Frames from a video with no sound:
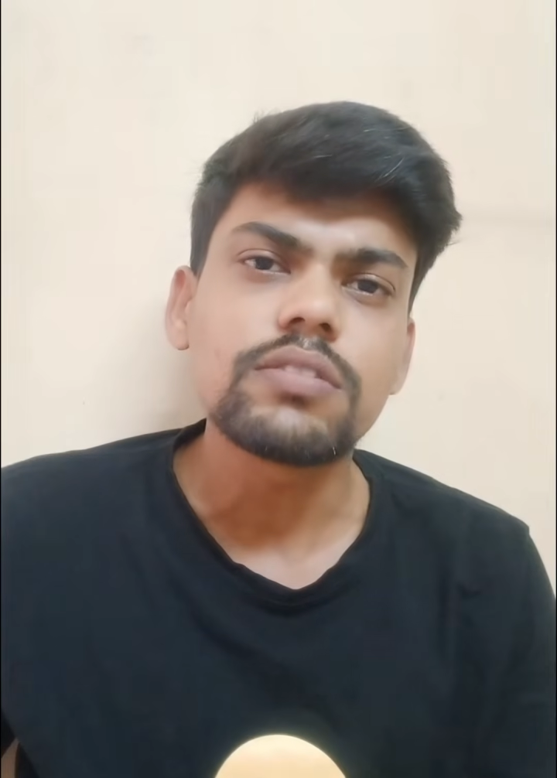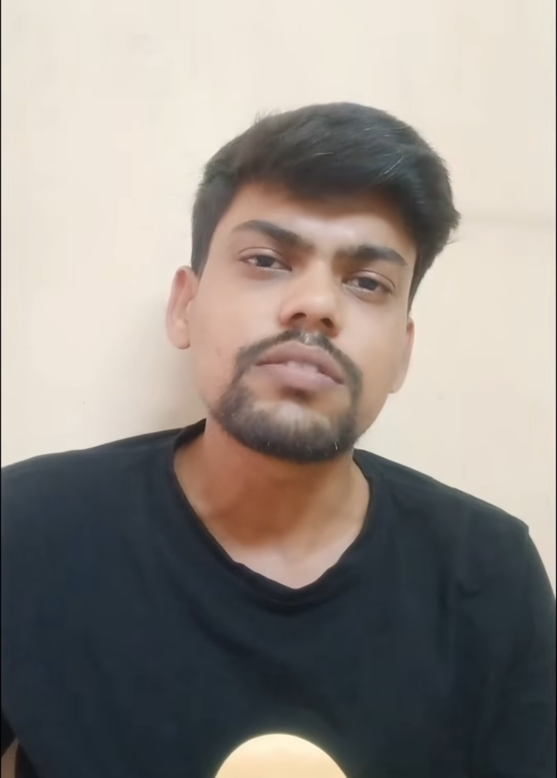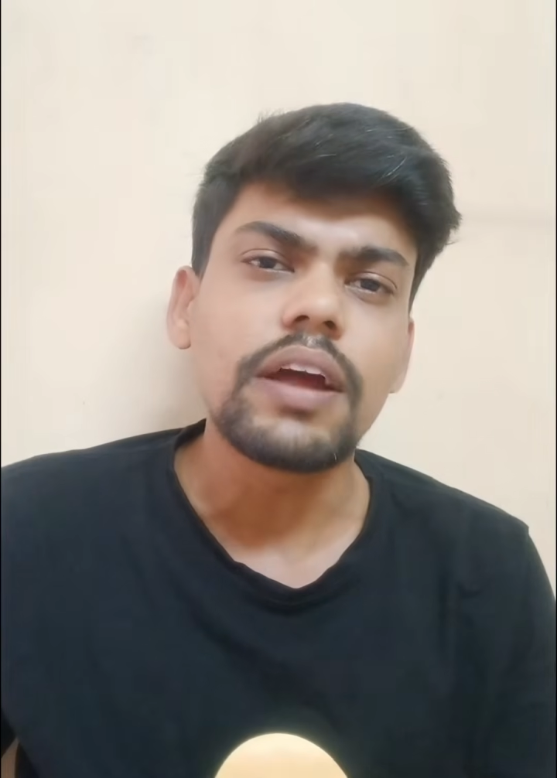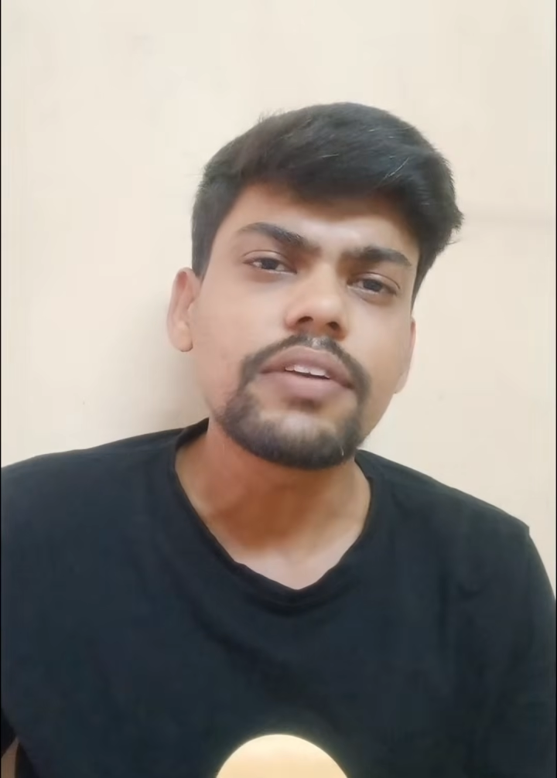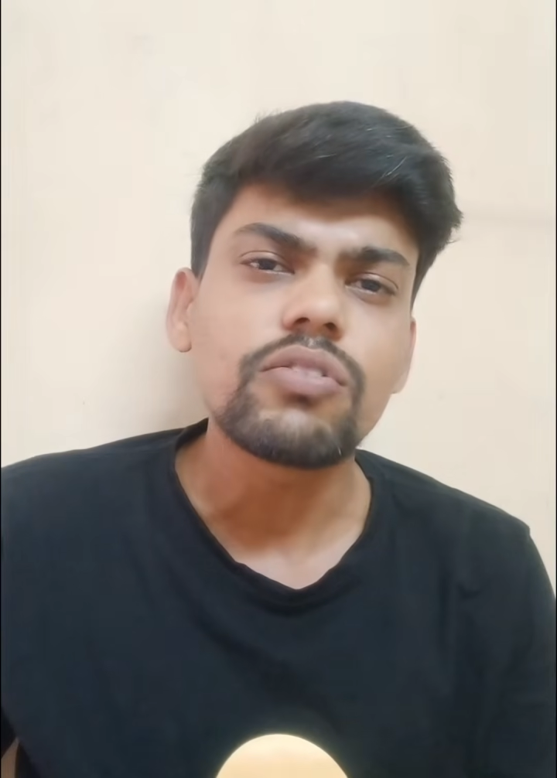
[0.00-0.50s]

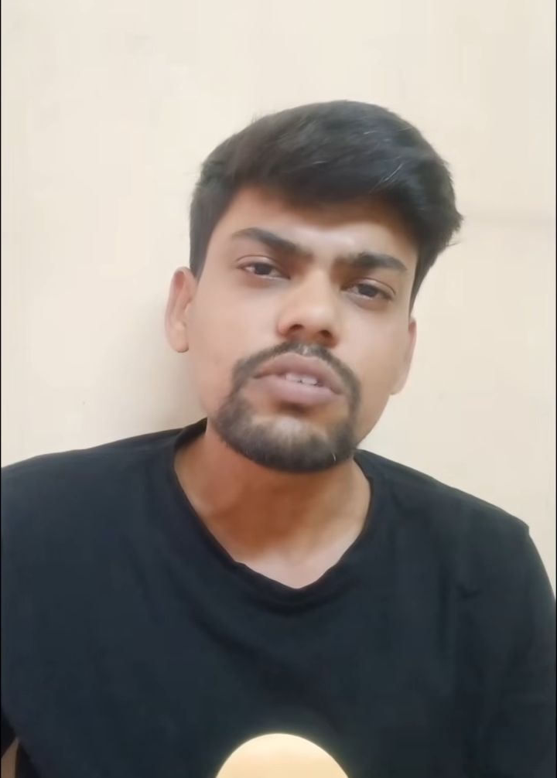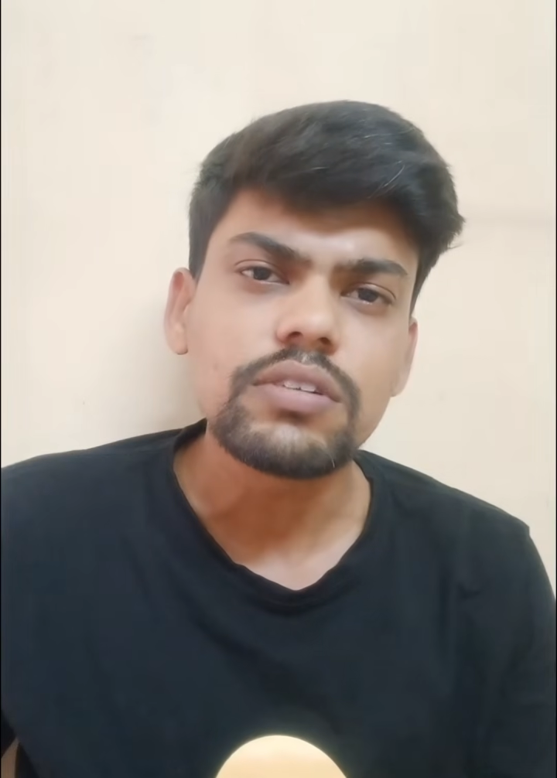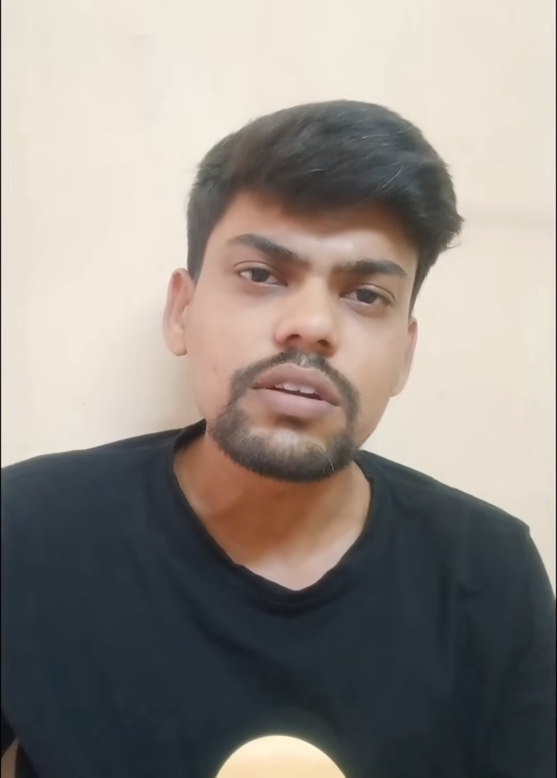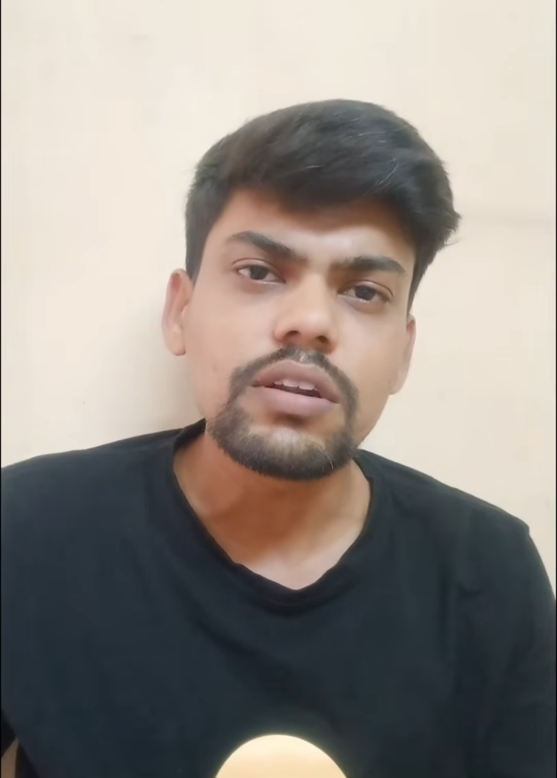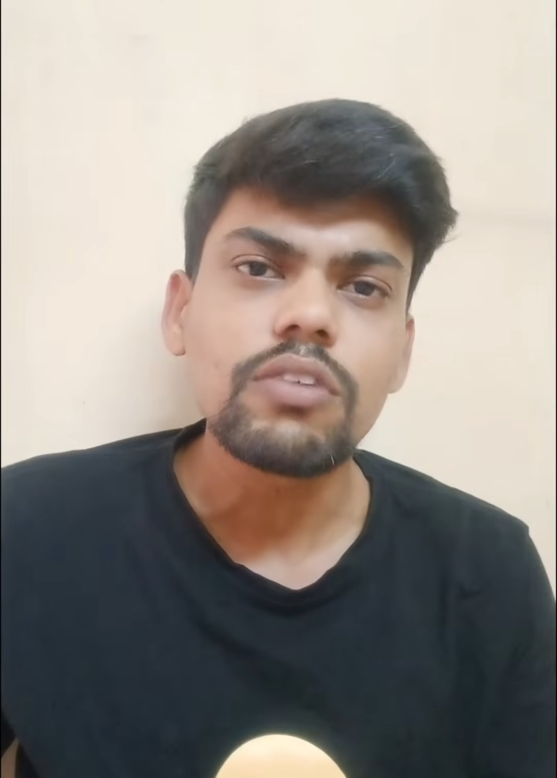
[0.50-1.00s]
stat or
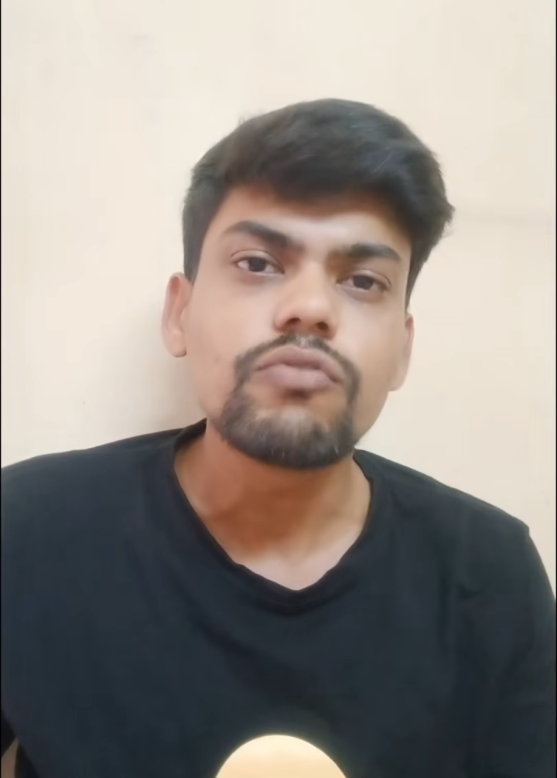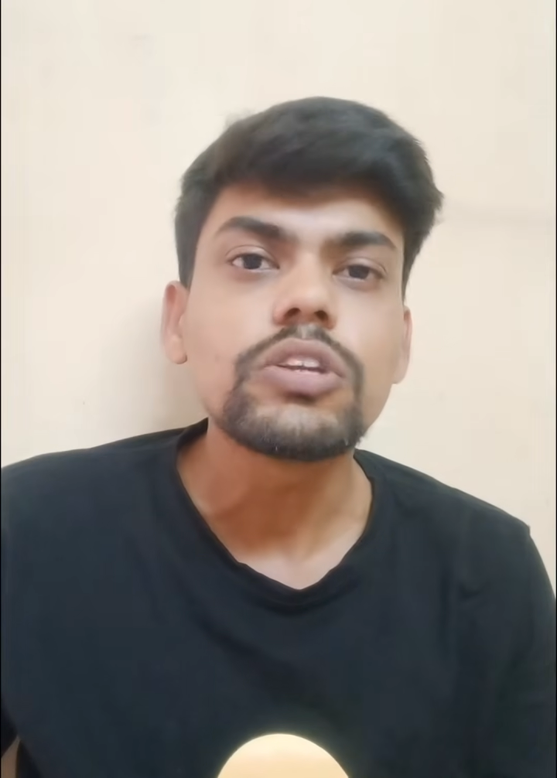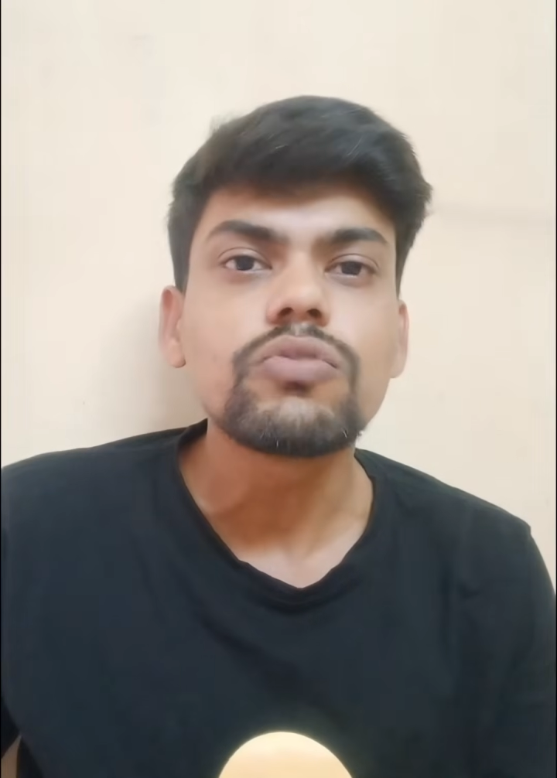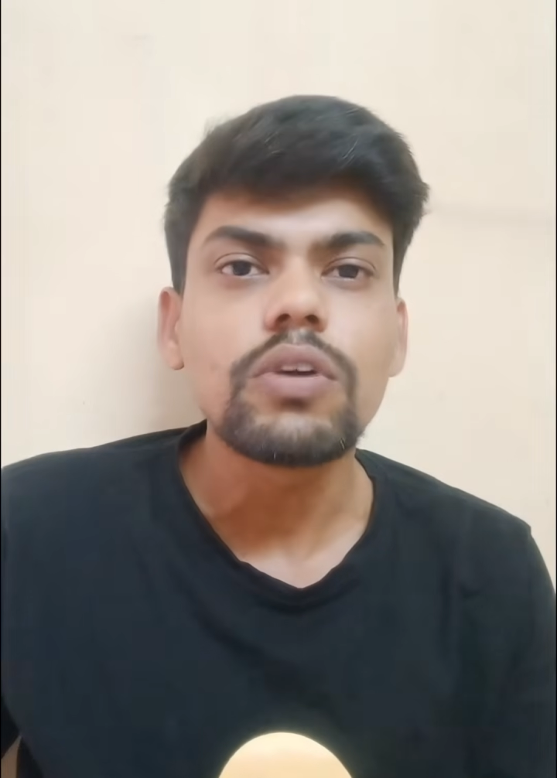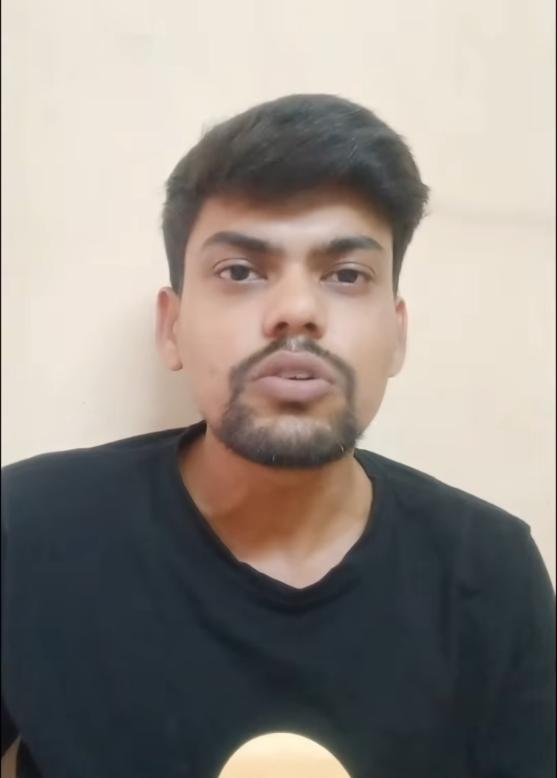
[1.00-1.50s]
internal,
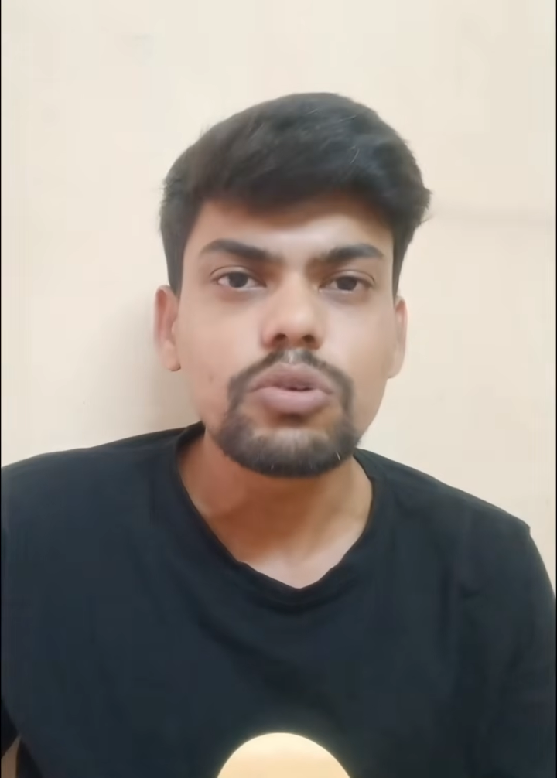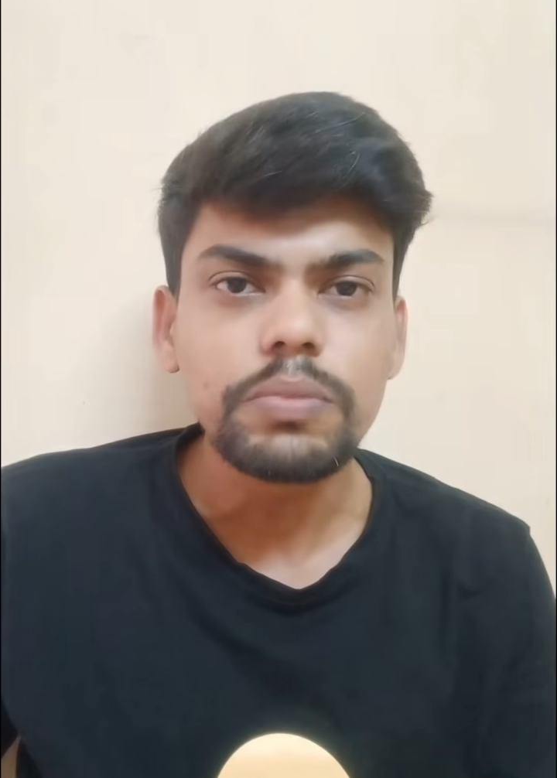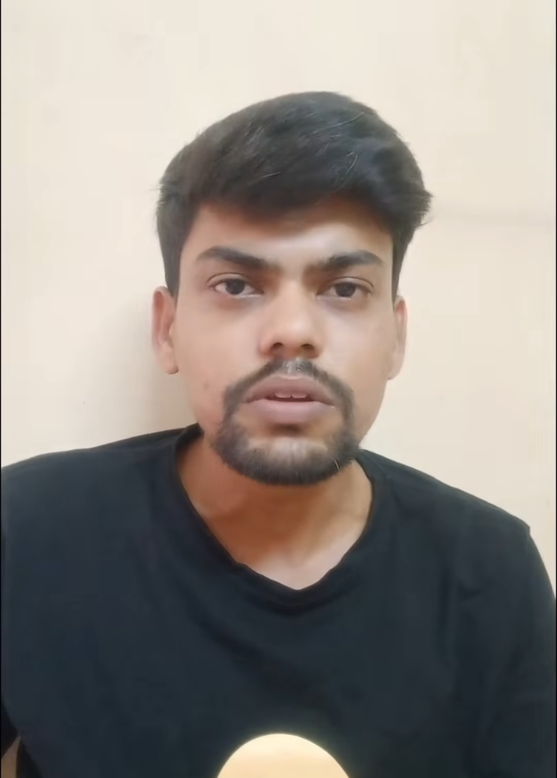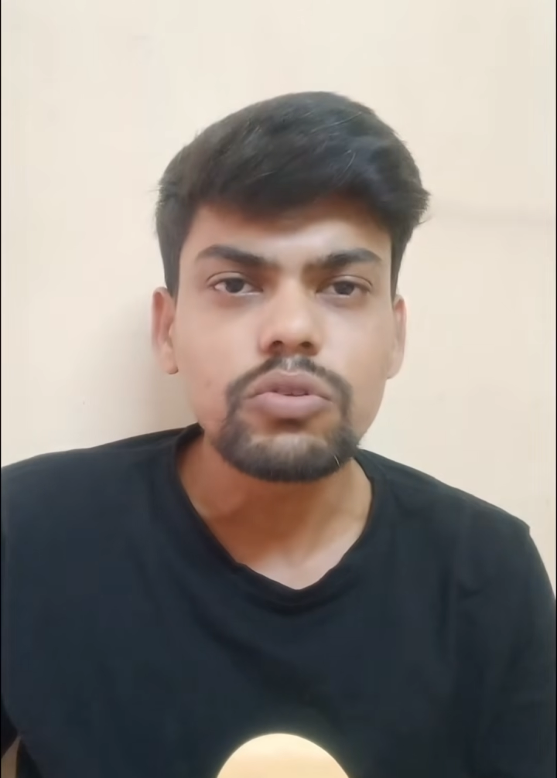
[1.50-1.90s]
which one to be,